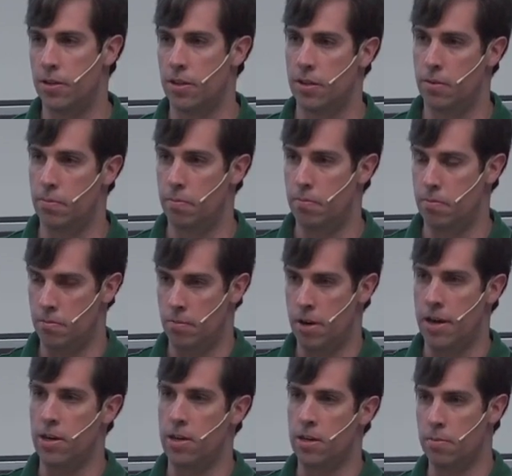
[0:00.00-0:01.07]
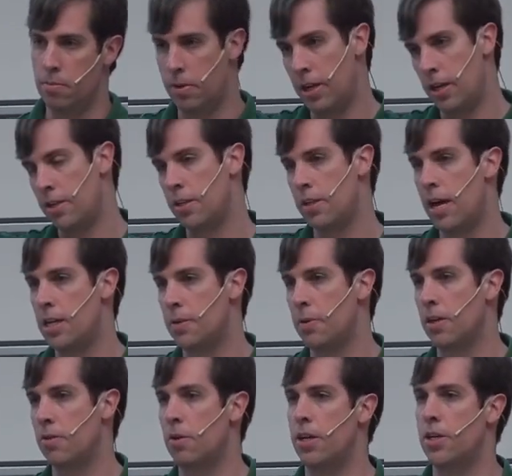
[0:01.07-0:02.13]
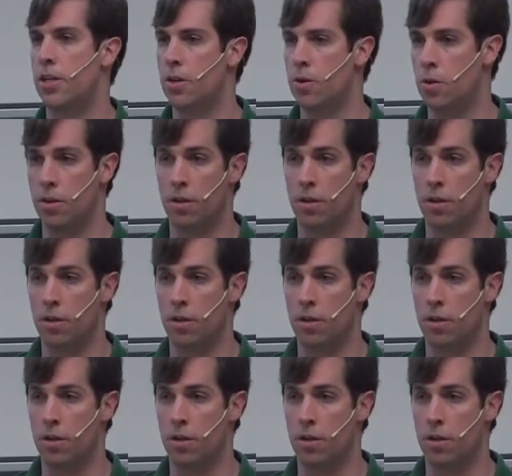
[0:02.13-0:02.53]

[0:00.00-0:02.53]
an item, takes the aspect ratio,